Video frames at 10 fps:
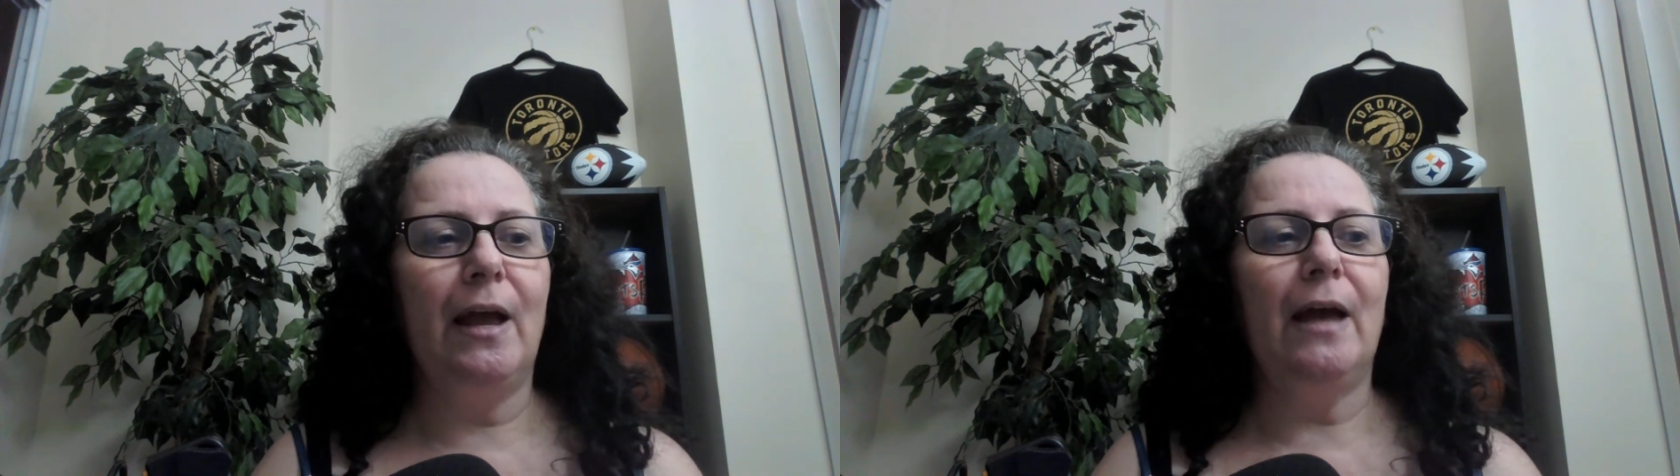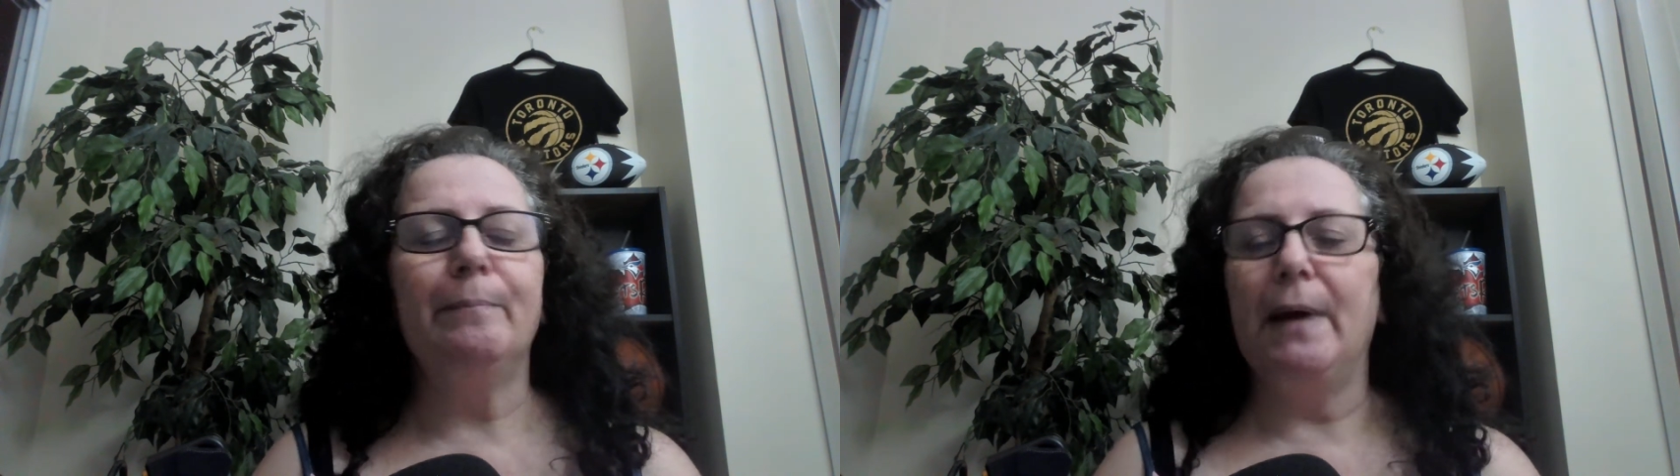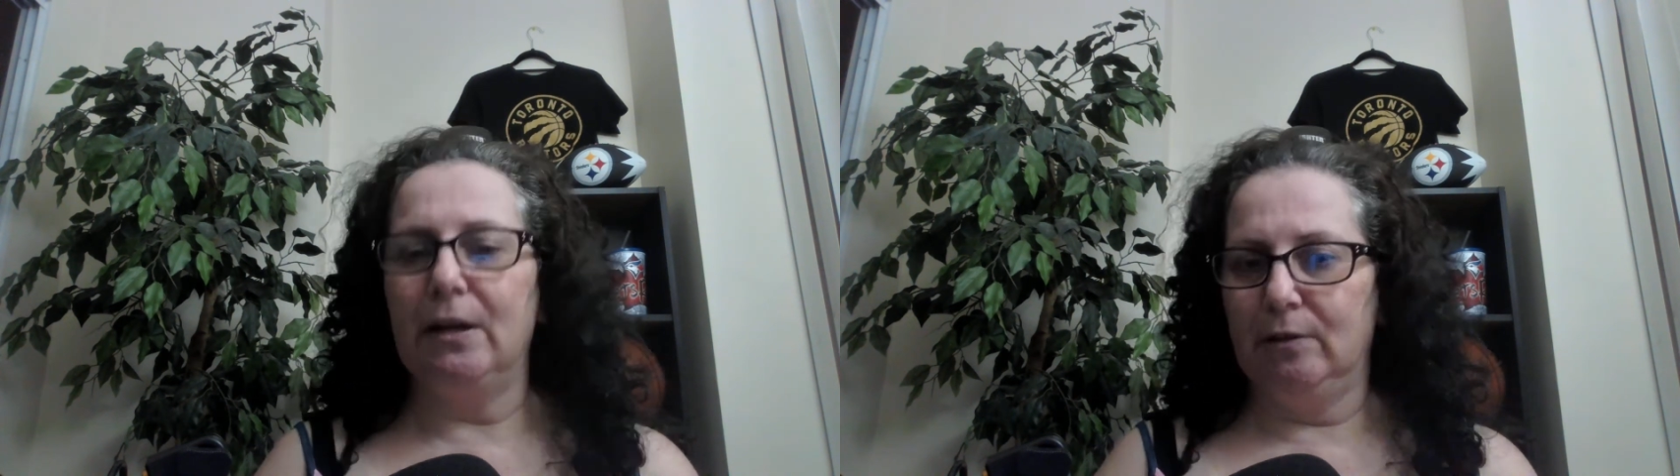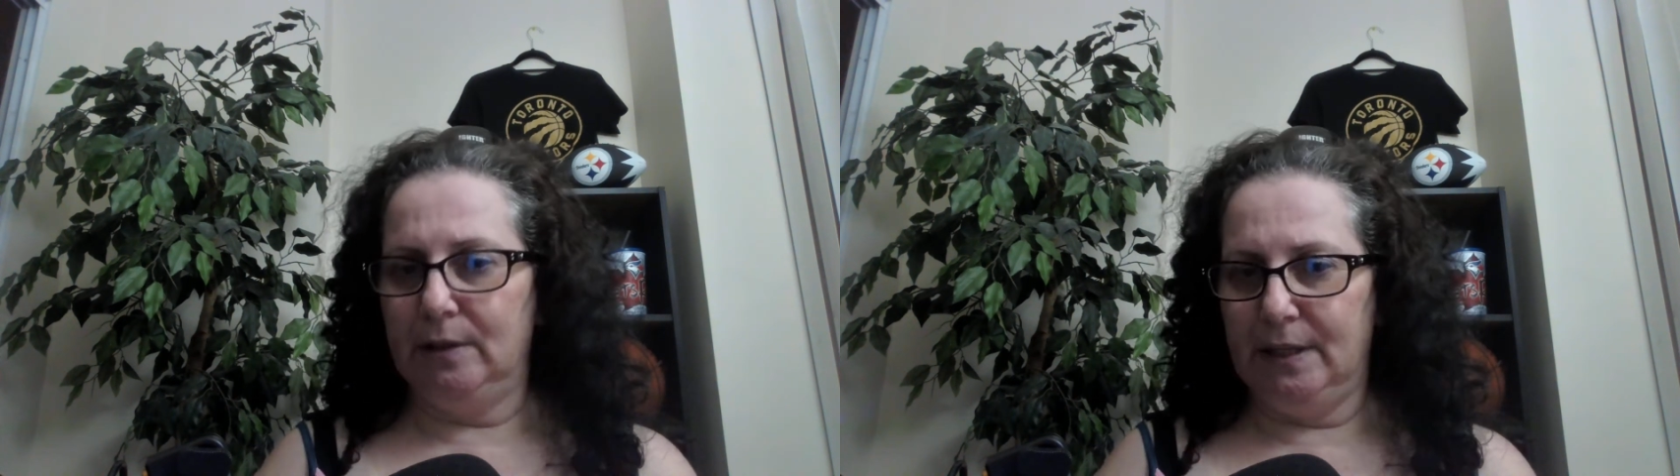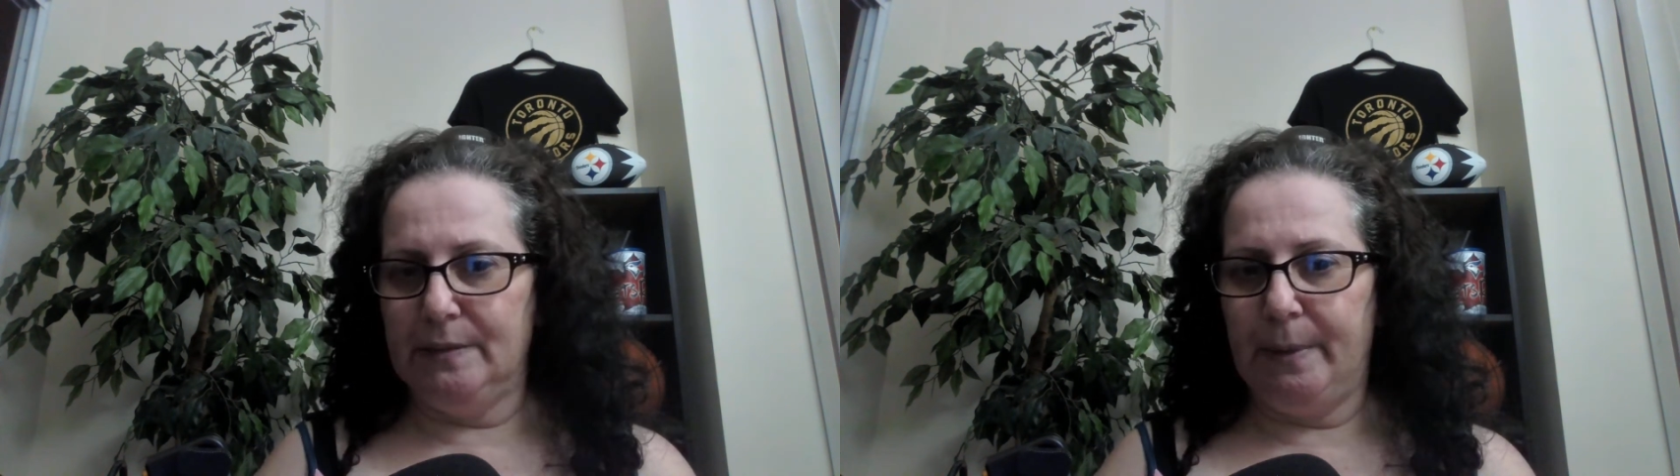and medical
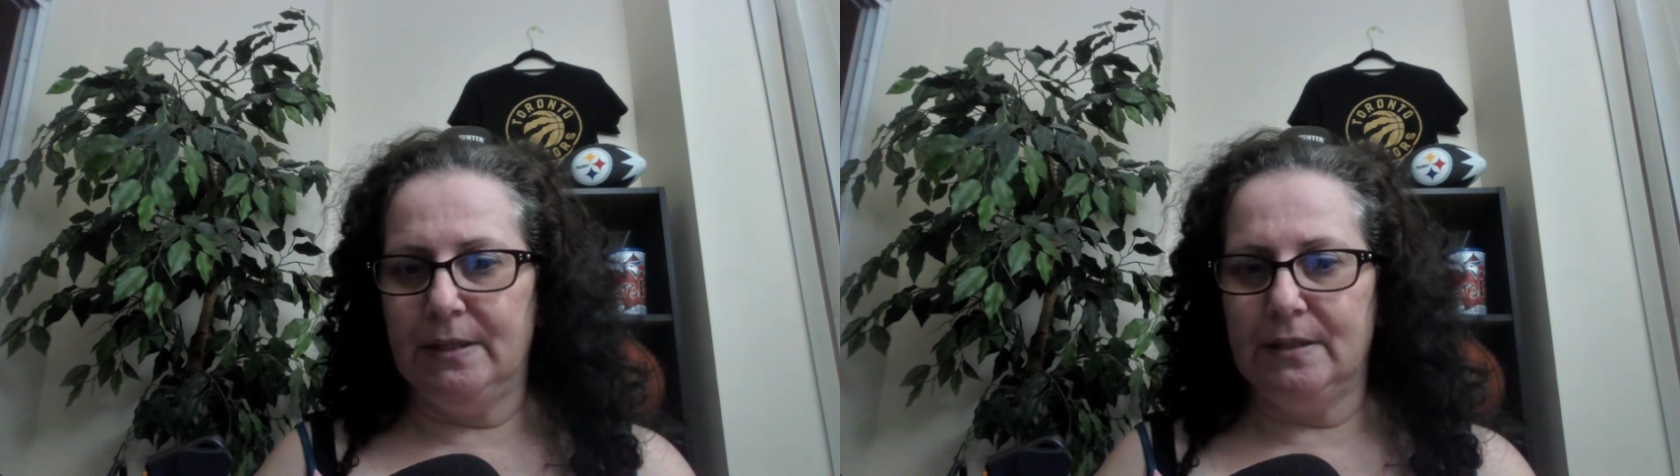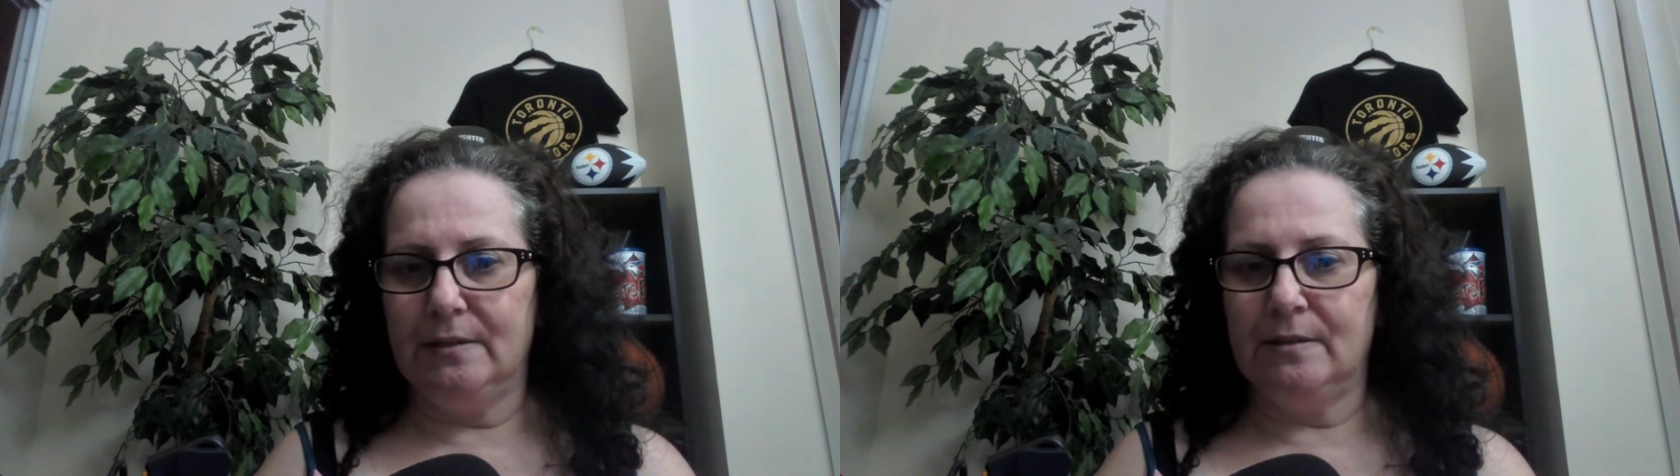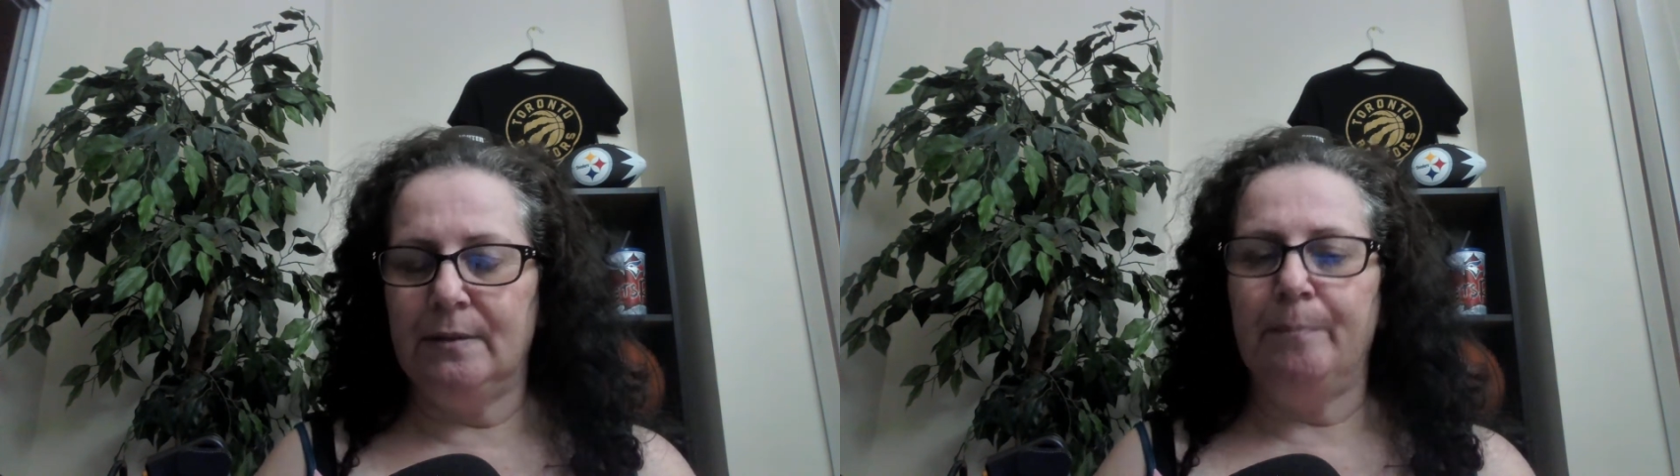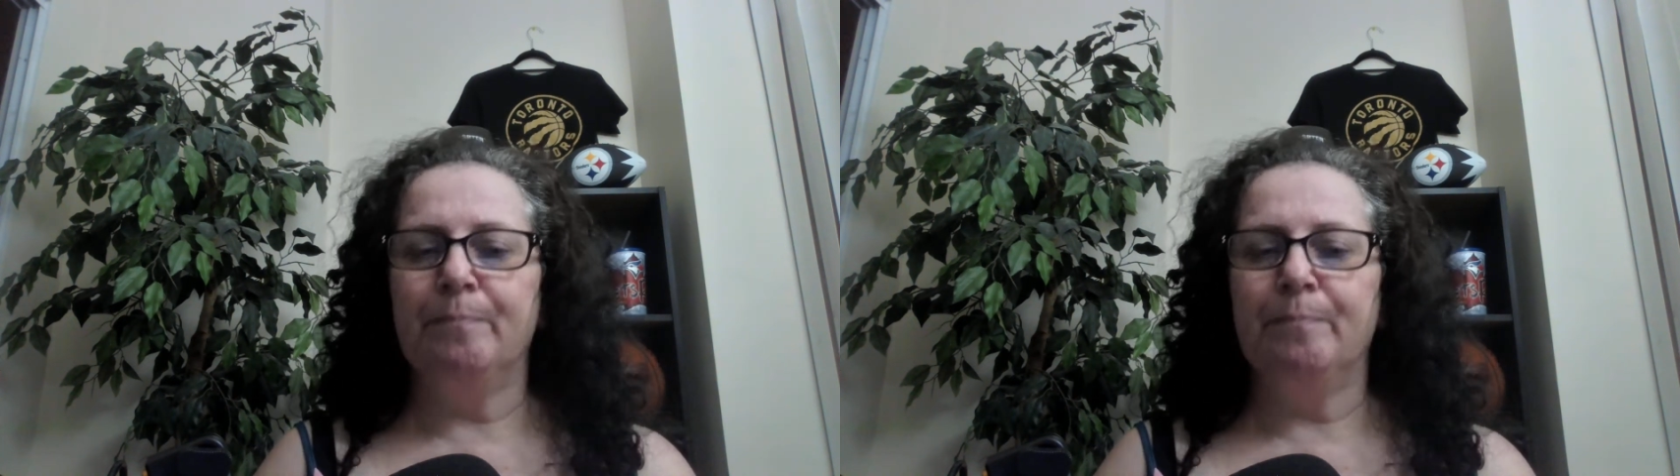expenses.